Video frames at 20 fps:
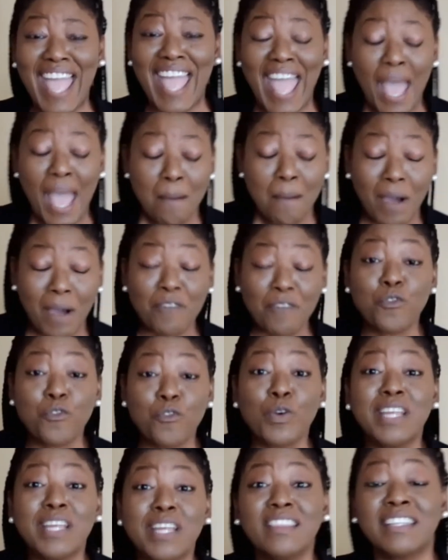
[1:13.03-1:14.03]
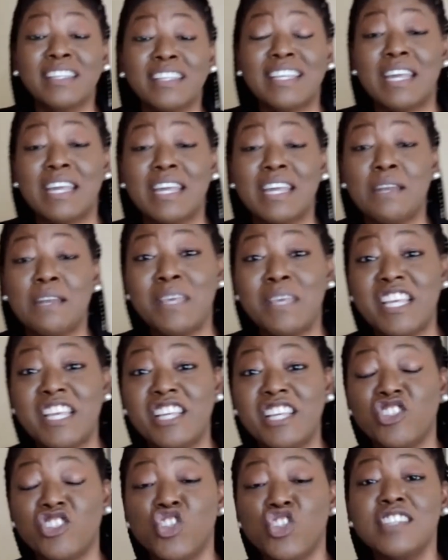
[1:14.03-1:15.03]
My friend looked at me and she
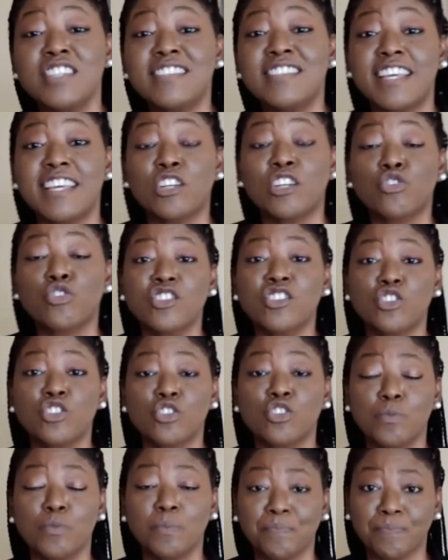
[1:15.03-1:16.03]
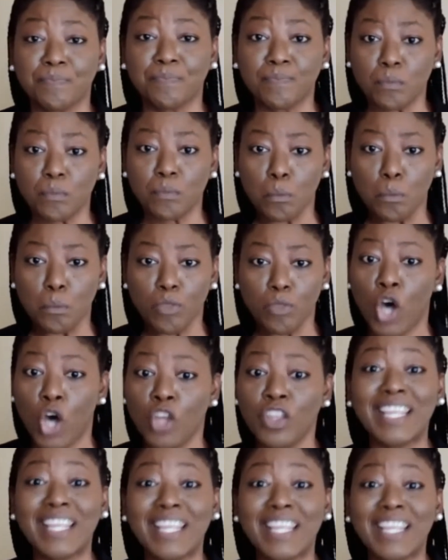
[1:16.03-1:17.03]
said, "Crystal, on the
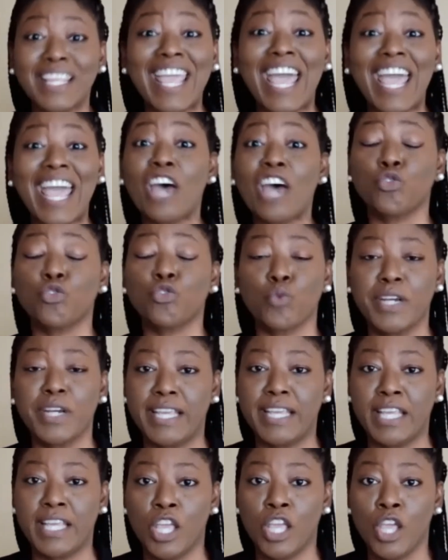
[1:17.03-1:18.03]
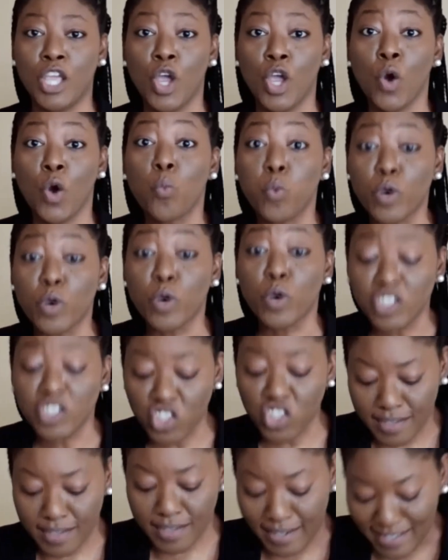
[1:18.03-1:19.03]
count of 3, we're just
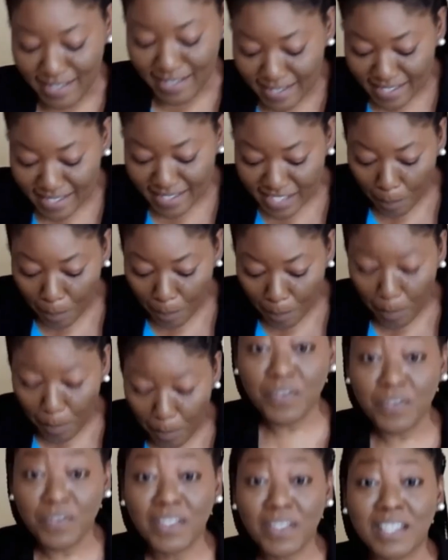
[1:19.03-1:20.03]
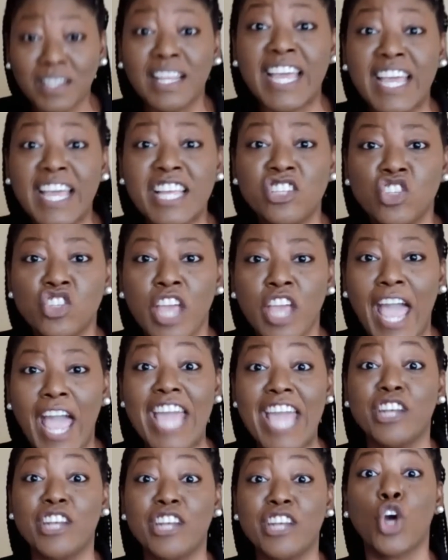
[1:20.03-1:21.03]
gonna step off the ledge
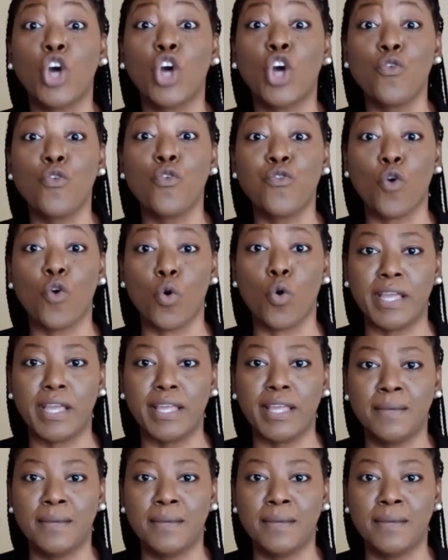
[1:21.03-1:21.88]
and go for it."